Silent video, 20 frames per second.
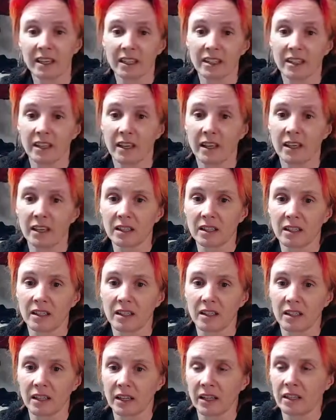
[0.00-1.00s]
Yeah,
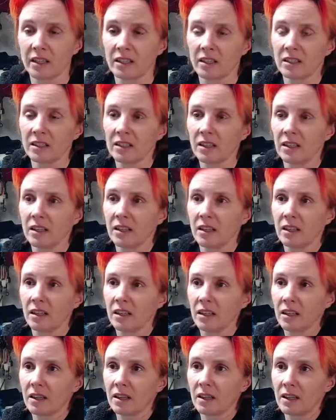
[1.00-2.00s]
and
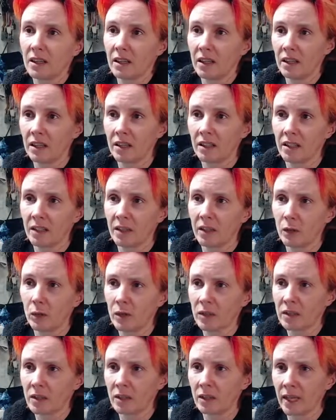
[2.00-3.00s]
there
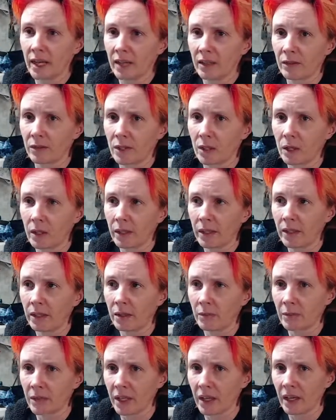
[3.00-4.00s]
was a lot of
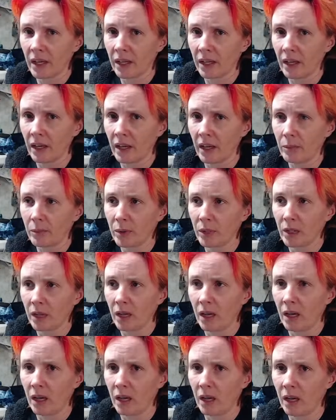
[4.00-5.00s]
cleanup that had to happen
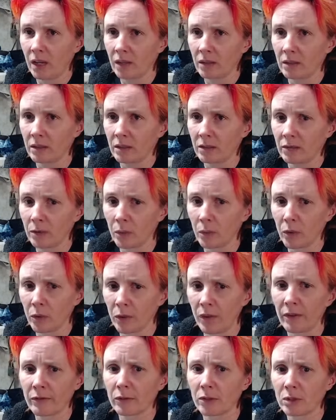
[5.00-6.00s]
from the
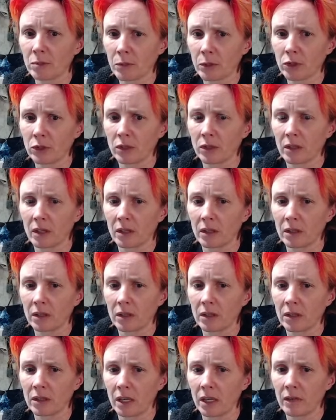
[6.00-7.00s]
reference picture that
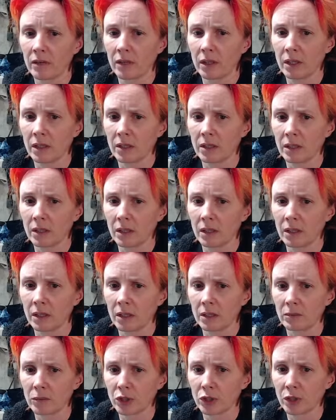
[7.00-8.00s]
Dave
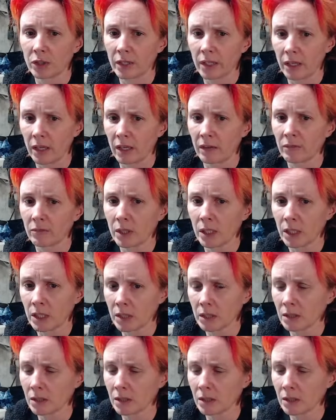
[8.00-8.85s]
and Michelle had gave me.